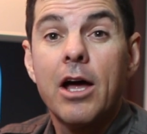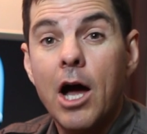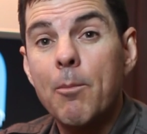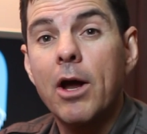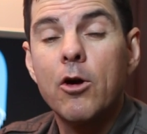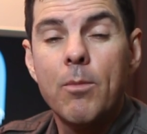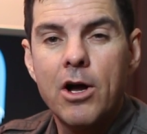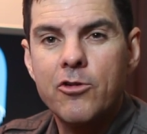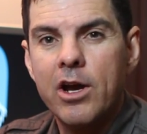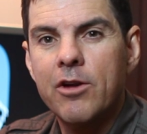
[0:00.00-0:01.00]
I'm Michael
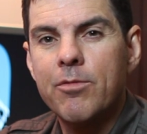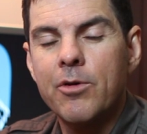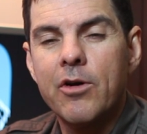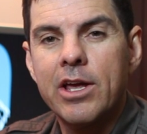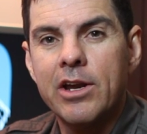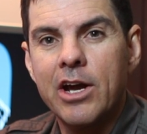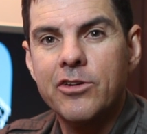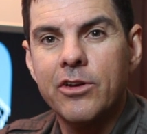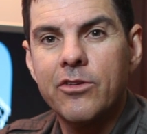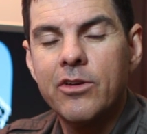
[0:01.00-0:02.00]
Mondragon from Nerdy
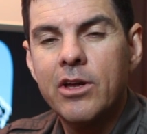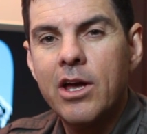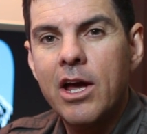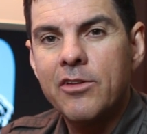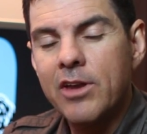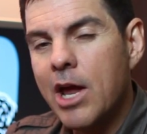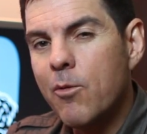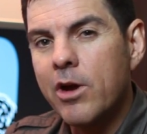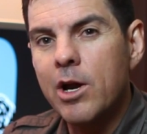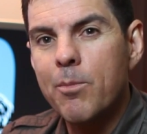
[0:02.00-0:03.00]
Connections. Today
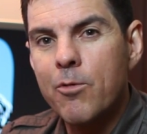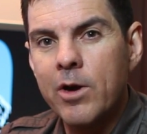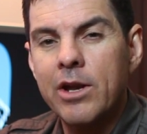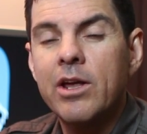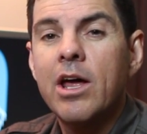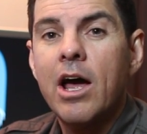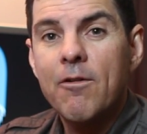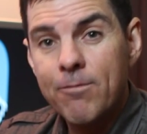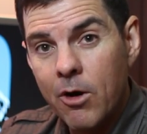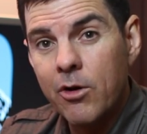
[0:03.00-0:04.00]
we're going to print
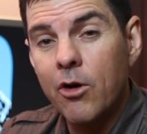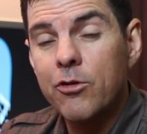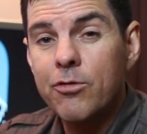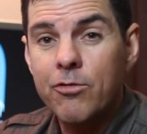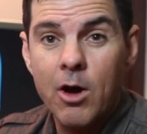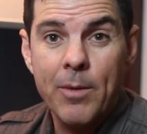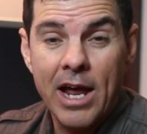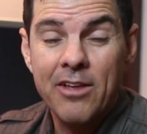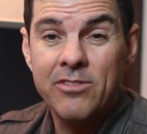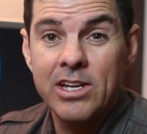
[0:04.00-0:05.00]
photos from an
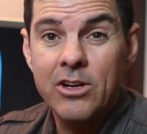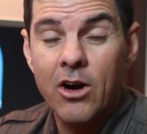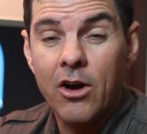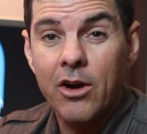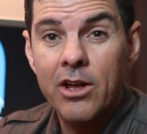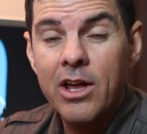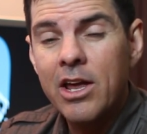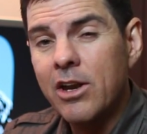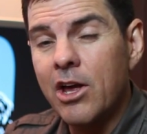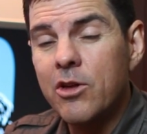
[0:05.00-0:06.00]
SD card.
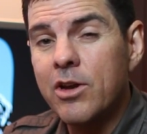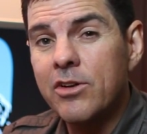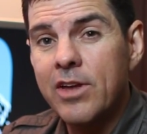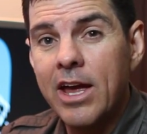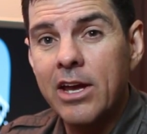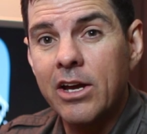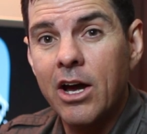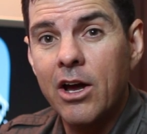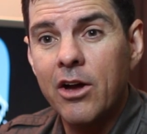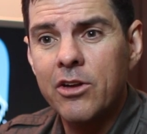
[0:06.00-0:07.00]
Now you can take
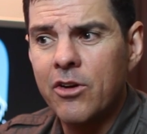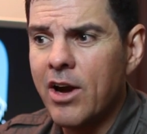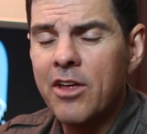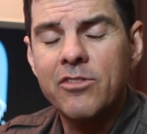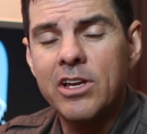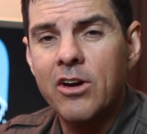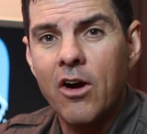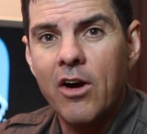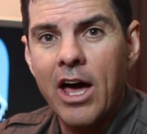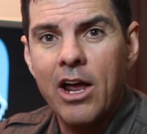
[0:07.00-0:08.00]
uh, your SD
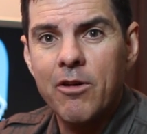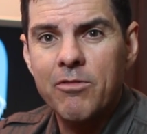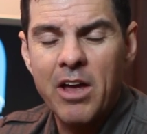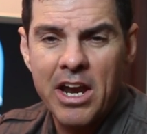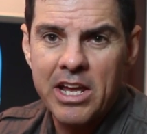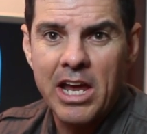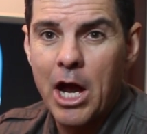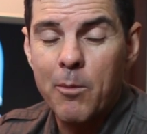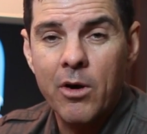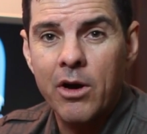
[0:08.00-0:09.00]
card out of any
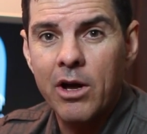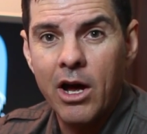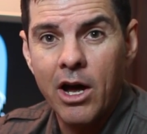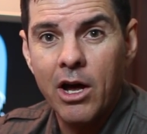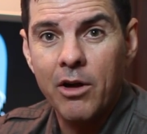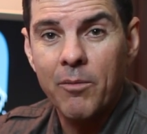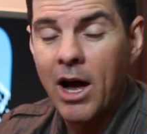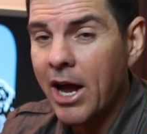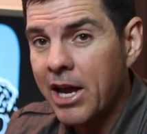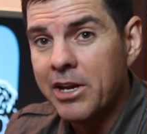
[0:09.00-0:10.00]
camera, uh,
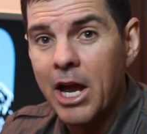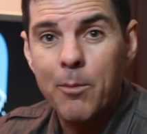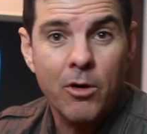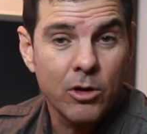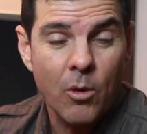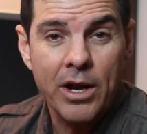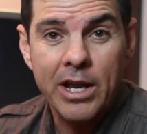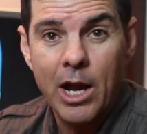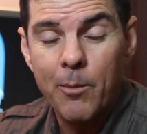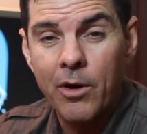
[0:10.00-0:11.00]
high-end camera, low-end
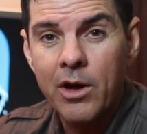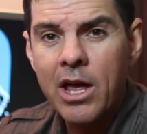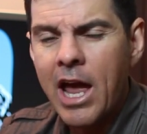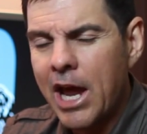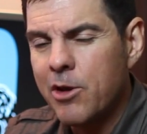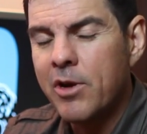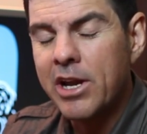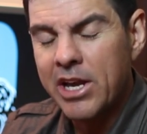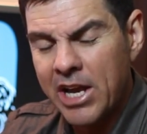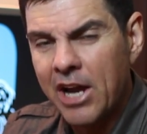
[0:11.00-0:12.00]
camera, and you
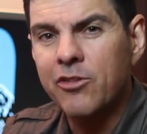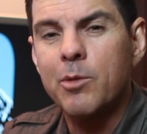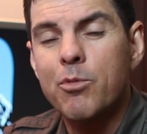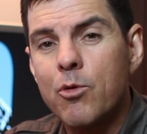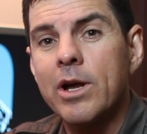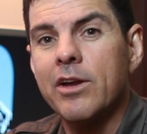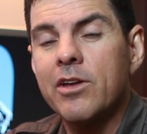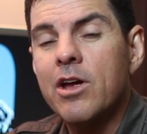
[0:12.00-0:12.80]
can actually print